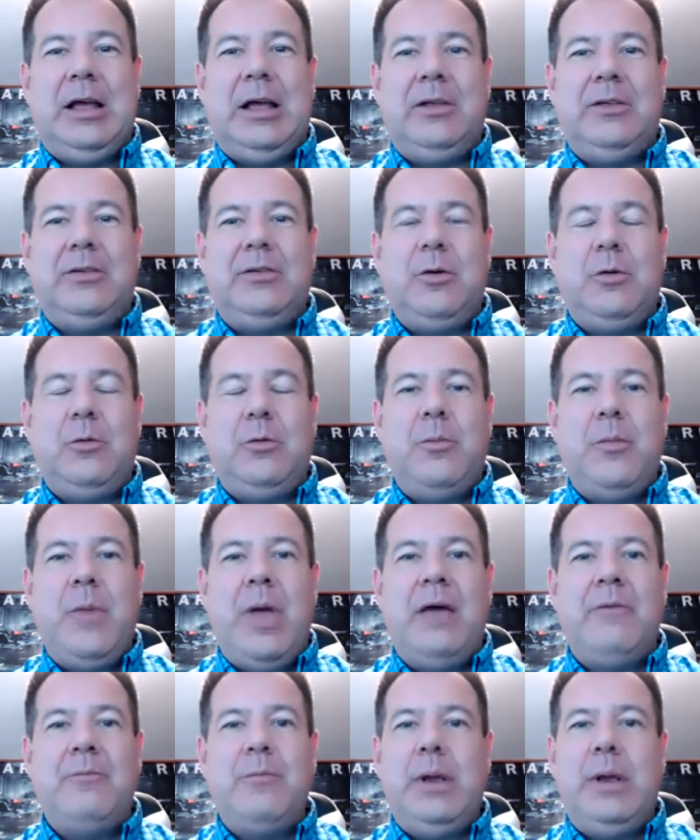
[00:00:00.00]
so
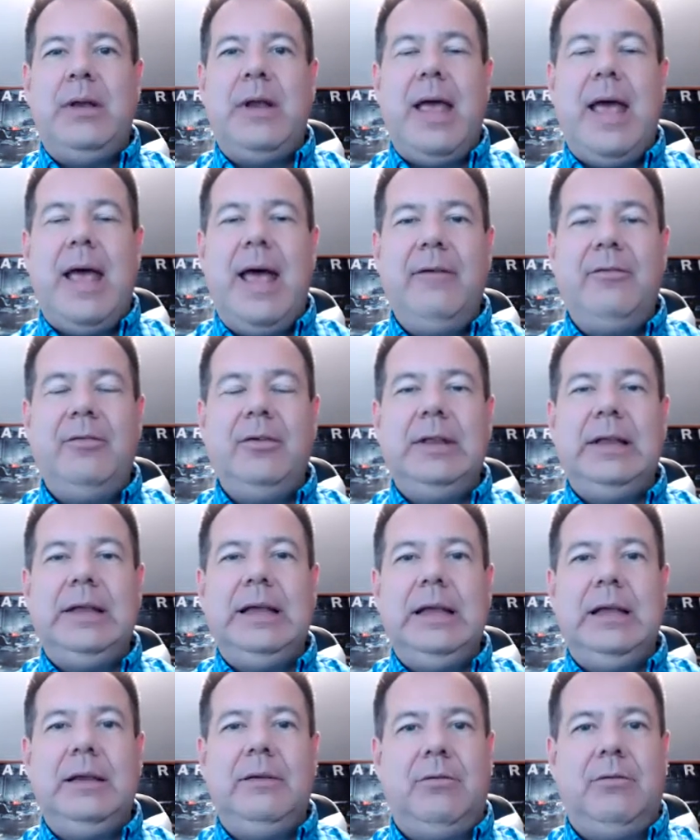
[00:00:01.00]
have been
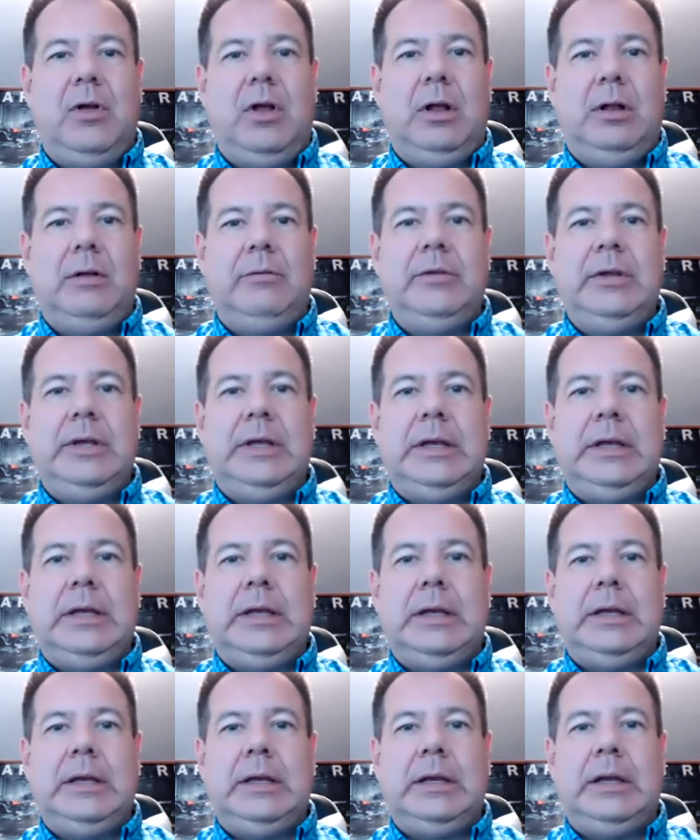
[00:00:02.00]
heavily involved
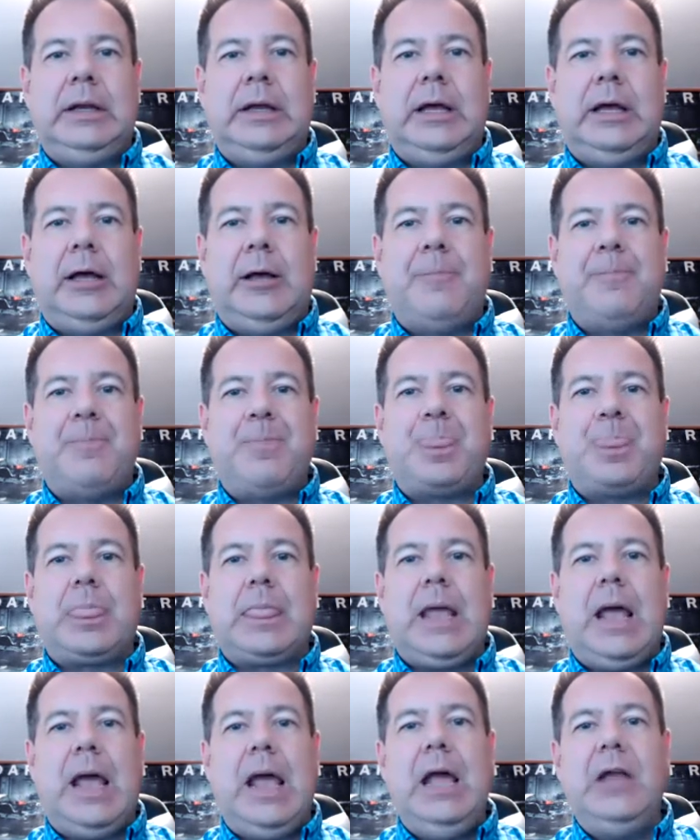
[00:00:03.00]
in
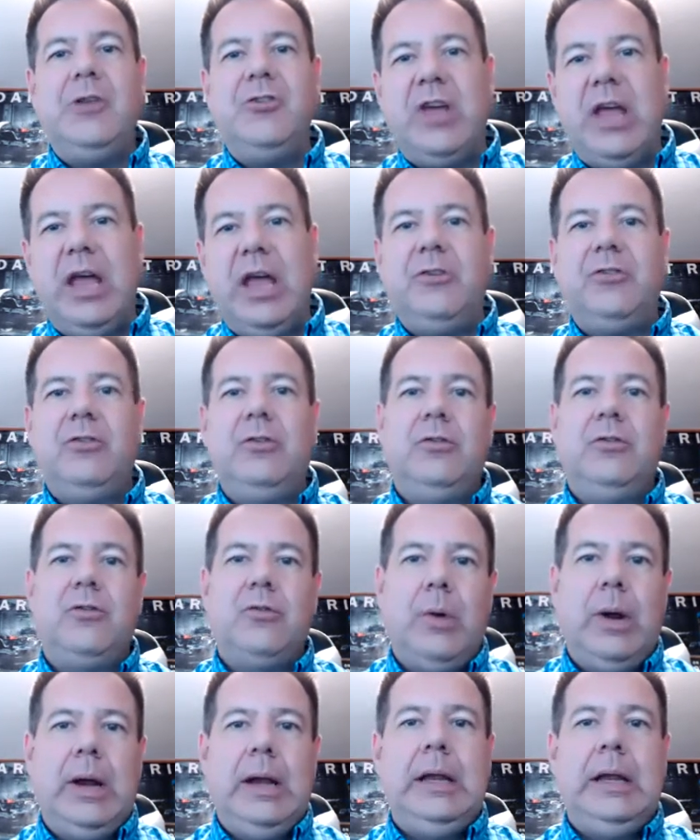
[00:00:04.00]
education
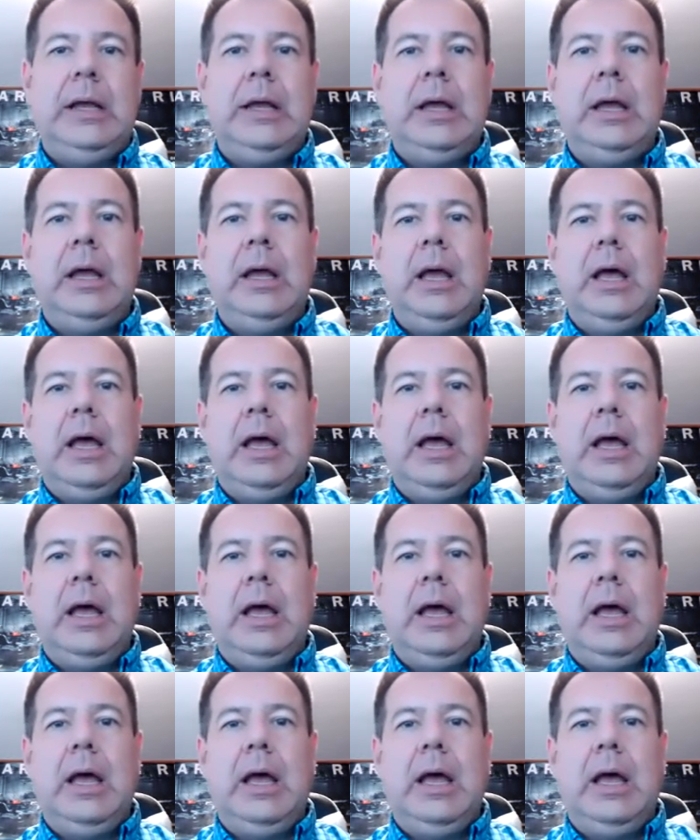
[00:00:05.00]
training,